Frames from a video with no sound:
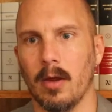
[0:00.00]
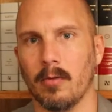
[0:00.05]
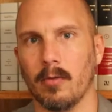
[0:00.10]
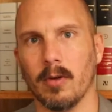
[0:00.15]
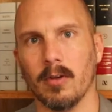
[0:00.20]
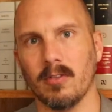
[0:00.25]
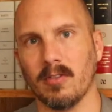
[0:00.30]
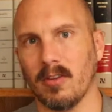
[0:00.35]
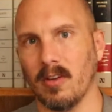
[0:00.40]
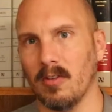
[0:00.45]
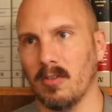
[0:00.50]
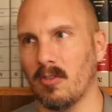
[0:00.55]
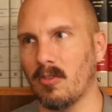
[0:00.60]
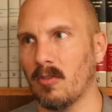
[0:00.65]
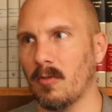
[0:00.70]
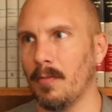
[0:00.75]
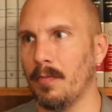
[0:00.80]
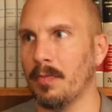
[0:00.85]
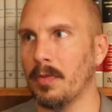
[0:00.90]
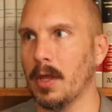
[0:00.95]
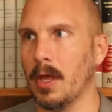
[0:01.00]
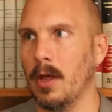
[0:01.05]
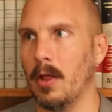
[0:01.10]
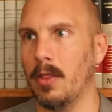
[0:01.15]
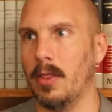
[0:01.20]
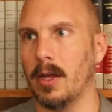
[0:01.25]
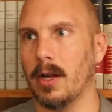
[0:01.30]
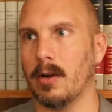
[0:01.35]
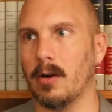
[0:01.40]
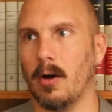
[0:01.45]
For instance,
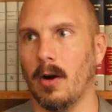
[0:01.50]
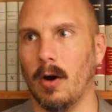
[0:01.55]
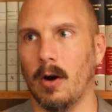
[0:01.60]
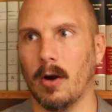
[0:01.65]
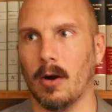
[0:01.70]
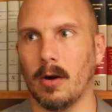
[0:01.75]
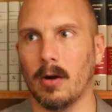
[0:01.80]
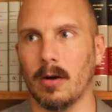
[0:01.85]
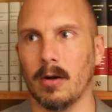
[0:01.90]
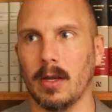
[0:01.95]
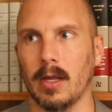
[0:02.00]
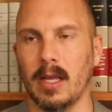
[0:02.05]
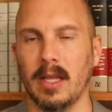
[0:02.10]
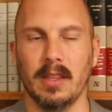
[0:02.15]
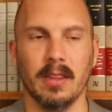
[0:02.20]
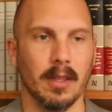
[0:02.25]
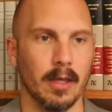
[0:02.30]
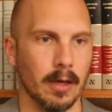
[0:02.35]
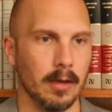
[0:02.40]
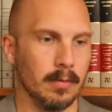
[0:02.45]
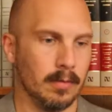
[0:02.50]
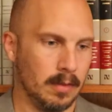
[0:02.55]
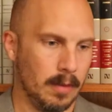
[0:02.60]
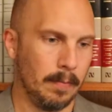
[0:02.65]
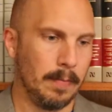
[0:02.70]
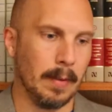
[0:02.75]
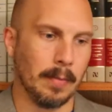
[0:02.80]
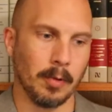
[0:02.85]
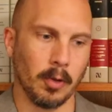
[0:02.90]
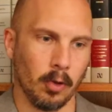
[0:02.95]
there are, in the
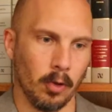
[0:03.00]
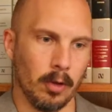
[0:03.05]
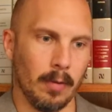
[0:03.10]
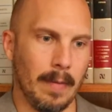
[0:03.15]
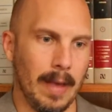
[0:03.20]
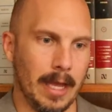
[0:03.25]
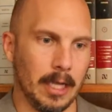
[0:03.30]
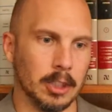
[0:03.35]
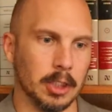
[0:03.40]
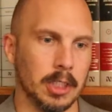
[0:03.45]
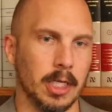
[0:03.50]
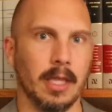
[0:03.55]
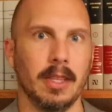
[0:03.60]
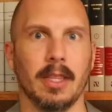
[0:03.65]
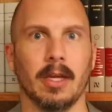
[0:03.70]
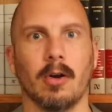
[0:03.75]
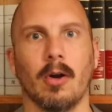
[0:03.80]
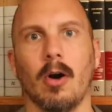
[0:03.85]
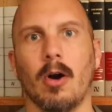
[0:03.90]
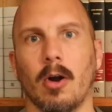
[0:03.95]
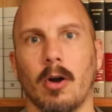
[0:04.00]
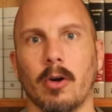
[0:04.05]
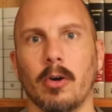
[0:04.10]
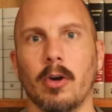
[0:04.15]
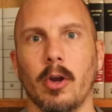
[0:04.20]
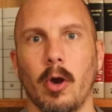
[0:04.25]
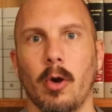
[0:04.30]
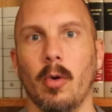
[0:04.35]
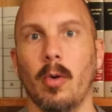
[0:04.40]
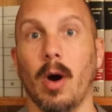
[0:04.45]
biblical imagining, there
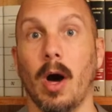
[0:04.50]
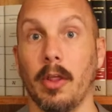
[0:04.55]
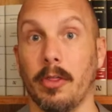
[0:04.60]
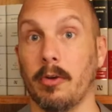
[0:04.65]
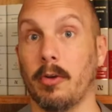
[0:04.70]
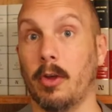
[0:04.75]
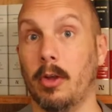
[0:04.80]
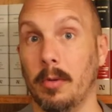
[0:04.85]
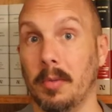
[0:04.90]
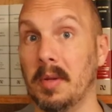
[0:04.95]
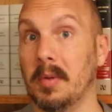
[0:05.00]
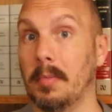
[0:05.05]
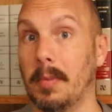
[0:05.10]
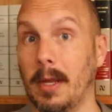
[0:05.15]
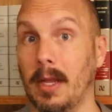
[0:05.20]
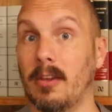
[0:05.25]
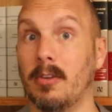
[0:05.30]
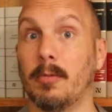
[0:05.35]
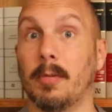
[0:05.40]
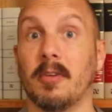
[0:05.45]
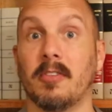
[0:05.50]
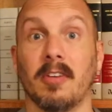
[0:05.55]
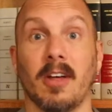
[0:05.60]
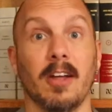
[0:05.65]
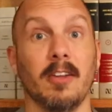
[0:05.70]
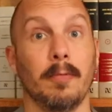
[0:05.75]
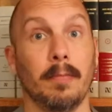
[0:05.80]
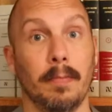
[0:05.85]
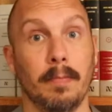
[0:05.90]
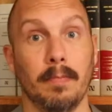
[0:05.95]
are no other human beings
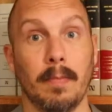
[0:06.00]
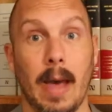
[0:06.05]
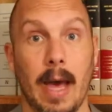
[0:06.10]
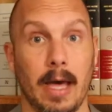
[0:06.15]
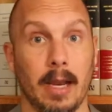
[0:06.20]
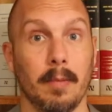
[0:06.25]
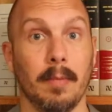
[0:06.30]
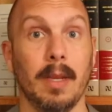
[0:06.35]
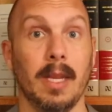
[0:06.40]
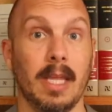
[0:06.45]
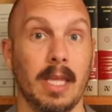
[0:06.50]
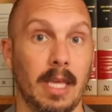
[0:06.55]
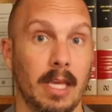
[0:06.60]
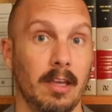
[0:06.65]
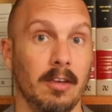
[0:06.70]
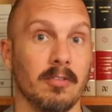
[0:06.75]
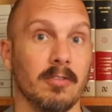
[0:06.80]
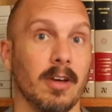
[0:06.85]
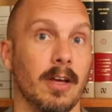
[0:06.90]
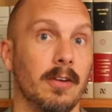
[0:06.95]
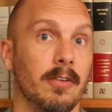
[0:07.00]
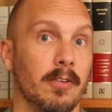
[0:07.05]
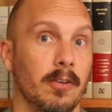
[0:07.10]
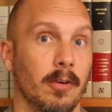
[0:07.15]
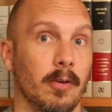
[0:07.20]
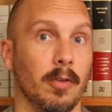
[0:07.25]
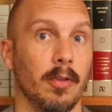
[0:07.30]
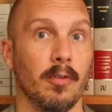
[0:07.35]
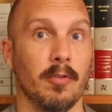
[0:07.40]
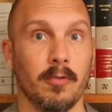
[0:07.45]
besides Adam and Eve
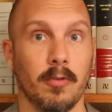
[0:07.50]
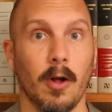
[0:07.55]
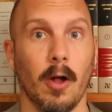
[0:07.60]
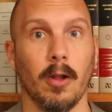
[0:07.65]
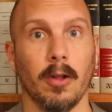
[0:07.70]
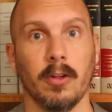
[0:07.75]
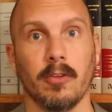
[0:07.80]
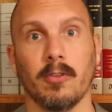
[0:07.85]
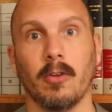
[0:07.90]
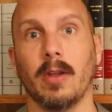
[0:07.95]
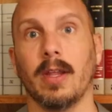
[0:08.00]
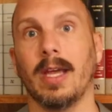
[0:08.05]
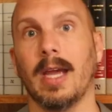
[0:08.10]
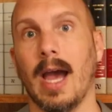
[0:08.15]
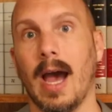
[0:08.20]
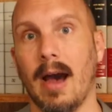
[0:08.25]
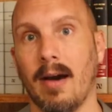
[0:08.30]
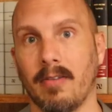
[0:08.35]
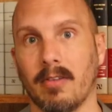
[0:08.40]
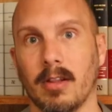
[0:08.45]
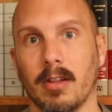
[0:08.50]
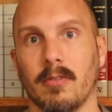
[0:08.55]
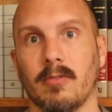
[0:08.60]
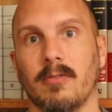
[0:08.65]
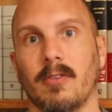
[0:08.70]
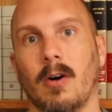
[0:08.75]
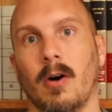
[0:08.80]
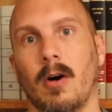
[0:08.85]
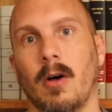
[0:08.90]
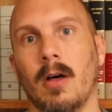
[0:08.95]
until the fall. It's only after the
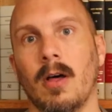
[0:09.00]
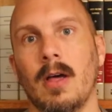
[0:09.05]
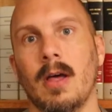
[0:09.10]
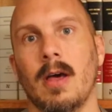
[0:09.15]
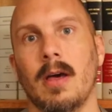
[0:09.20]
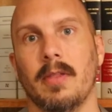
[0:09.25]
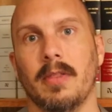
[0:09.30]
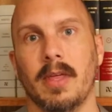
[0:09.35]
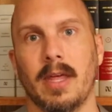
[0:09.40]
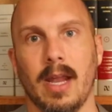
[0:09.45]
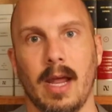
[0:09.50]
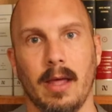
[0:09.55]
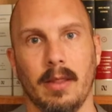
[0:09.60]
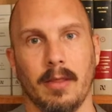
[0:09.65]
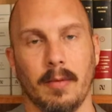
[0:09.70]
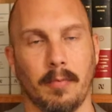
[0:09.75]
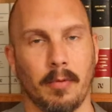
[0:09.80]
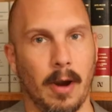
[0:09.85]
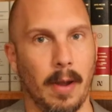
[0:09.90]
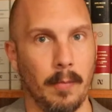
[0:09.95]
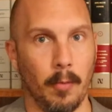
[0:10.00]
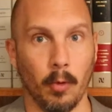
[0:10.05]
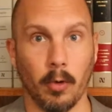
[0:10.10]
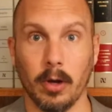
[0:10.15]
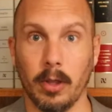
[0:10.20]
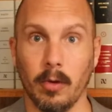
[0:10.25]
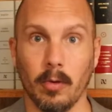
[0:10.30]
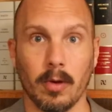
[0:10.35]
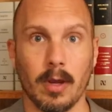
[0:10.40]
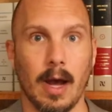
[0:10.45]
fall that the
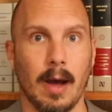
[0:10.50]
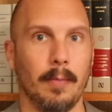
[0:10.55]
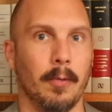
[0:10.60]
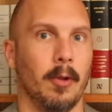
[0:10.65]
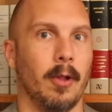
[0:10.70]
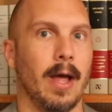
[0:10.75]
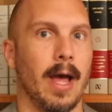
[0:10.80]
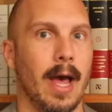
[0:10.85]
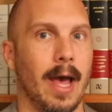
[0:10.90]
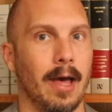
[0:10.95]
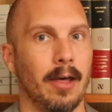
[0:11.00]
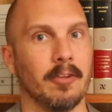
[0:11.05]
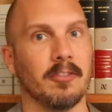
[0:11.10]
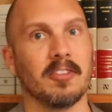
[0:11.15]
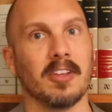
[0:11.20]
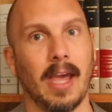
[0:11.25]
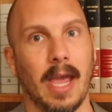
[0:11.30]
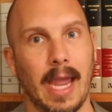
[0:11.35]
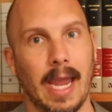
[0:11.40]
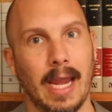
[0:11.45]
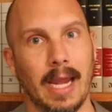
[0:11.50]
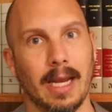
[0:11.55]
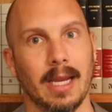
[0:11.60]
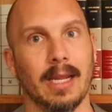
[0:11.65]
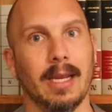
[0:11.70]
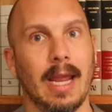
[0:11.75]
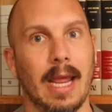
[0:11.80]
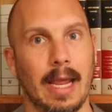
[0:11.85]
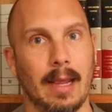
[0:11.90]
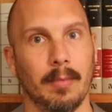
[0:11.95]
primordial couple has Cain
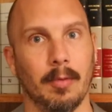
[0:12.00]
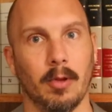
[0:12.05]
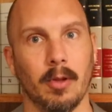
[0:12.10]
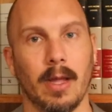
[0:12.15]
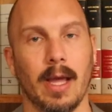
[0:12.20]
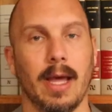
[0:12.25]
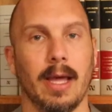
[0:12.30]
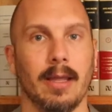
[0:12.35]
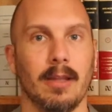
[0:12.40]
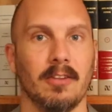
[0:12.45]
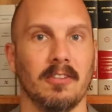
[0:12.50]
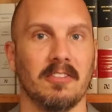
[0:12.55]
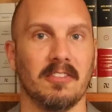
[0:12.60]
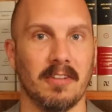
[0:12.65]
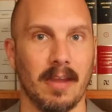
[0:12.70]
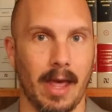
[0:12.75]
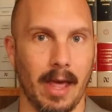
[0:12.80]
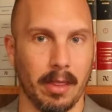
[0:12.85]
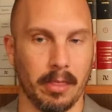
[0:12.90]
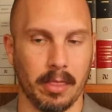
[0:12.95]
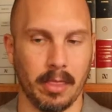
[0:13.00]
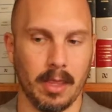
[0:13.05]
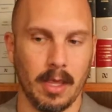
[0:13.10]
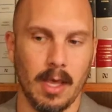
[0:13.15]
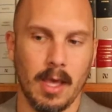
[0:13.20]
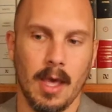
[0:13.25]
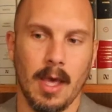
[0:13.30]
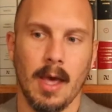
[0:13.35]
and Abel and Seth.